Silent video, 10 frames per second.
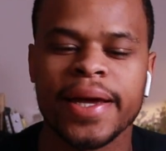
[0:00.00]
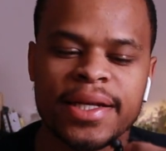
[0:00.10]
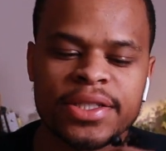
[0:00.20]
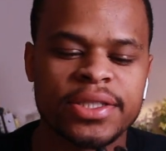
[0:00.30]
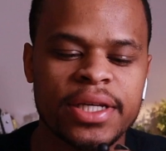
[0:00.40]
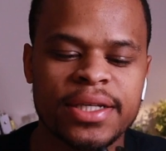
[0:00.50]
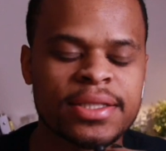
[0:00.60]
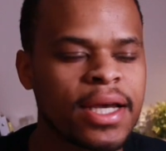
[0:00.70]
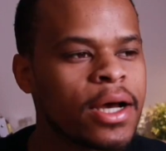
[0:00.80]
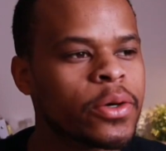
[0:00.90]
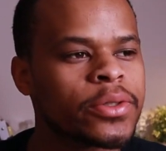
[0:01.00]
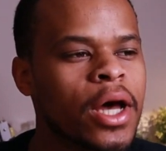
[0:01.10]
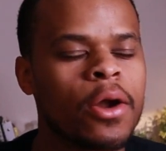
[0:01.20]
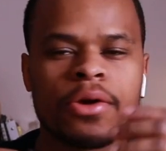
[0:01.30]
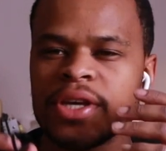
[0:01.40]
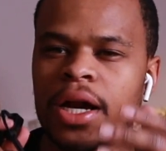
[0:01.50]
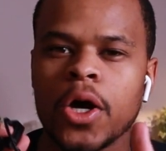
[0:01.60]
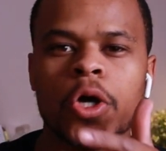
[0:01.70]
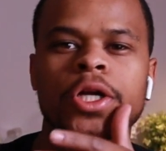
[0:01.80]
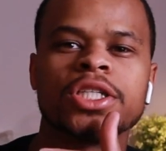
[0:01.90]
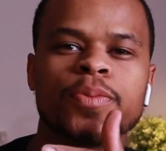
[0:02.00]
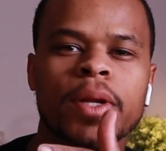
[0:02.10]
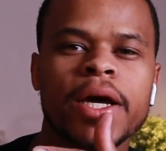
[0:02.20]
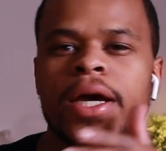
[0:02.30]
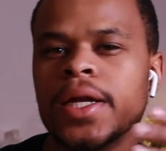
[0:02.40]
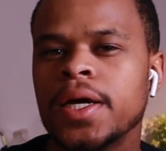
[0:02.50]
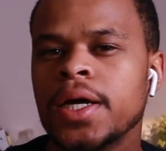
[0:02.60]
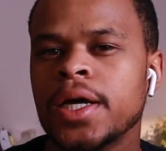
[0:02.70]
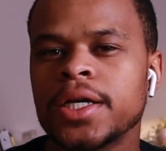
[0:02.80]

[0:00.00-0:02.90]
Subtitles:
Like it sounds. I don't know. It's kind of hard to explain